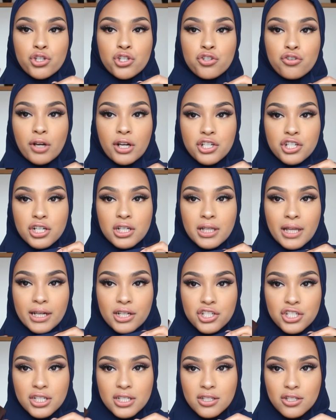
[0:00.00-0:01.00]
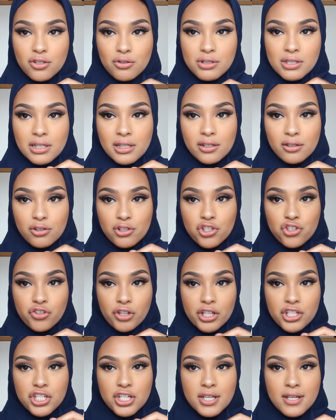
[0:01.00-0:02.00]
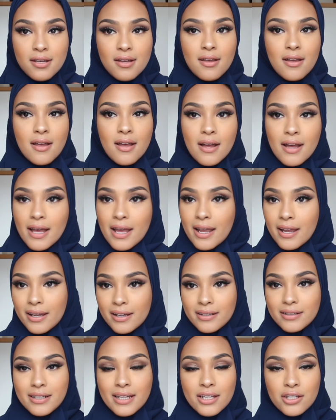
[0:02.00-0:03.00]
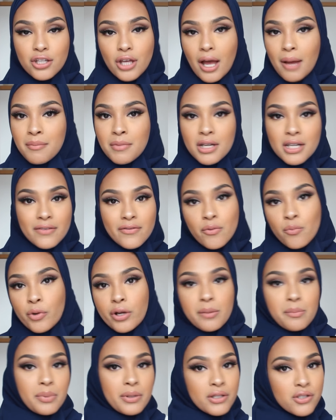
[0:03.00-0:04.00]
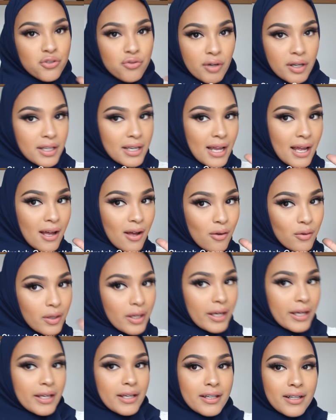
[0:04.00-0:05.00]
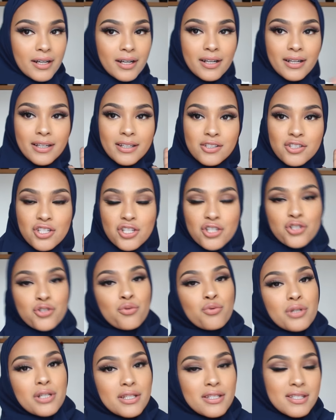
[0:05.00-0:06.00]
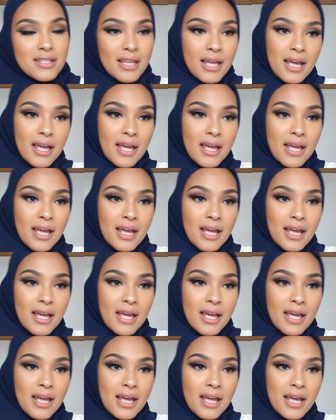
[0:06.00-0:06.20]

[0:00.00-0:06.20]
stretch collections, so it's a little stretchy, and I'm not even wearing pins right now, like, it's just doing its